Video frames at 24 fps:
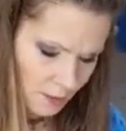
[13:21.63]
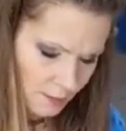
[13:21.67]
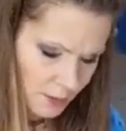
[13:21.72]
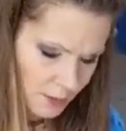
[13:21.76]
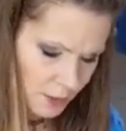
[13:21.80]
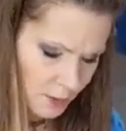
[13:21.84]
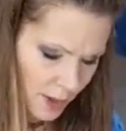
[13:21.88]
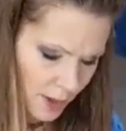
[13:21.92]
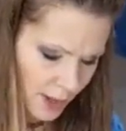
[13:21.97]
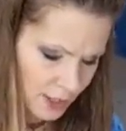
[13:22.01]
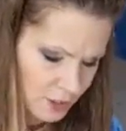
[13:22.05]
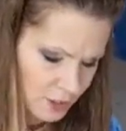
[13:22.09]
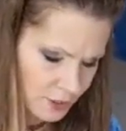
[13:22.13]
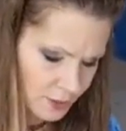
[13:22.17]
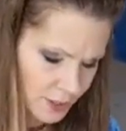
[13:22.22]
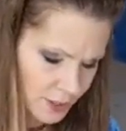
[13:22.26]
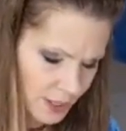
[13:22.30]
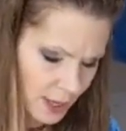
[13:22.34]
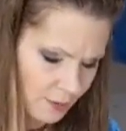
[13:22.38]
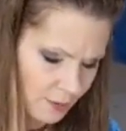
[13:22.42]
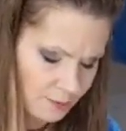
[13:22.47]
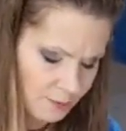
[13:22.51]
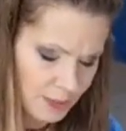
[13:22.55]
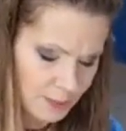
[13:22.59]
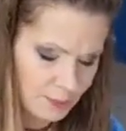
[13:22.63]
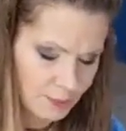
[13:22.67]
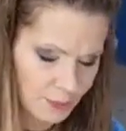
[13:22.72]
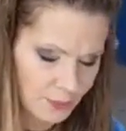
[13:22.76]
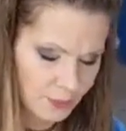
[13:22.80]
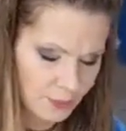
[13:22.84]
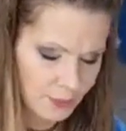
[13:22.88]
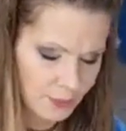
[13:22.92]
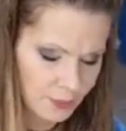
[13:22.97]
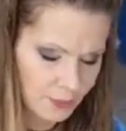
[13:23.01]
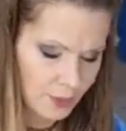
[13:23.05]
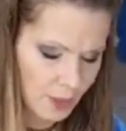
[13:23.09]
You actually have
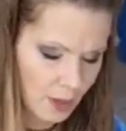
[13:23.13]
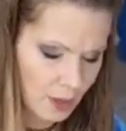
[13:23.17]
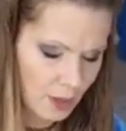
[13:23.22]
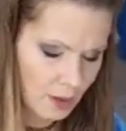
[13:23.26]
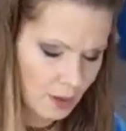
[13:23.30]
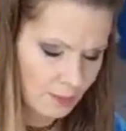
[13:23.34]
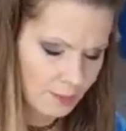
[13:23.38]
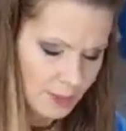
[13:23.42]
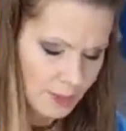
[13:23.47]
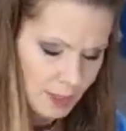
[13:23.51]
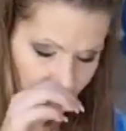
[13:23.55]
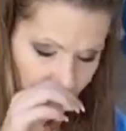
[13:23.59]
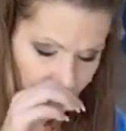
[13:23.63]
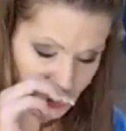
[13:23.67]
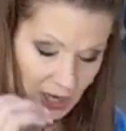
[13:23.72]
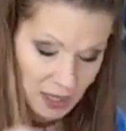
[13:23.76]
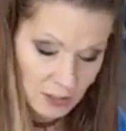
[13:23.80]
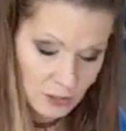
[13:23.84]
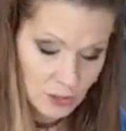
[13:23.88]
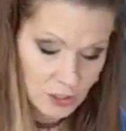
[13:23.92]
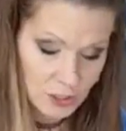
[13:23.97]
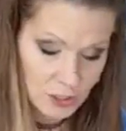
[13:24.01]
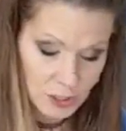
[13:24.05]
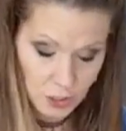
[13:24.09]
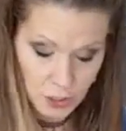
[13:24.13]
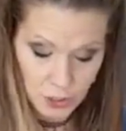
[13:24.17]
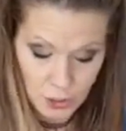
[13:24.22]
people in other countries,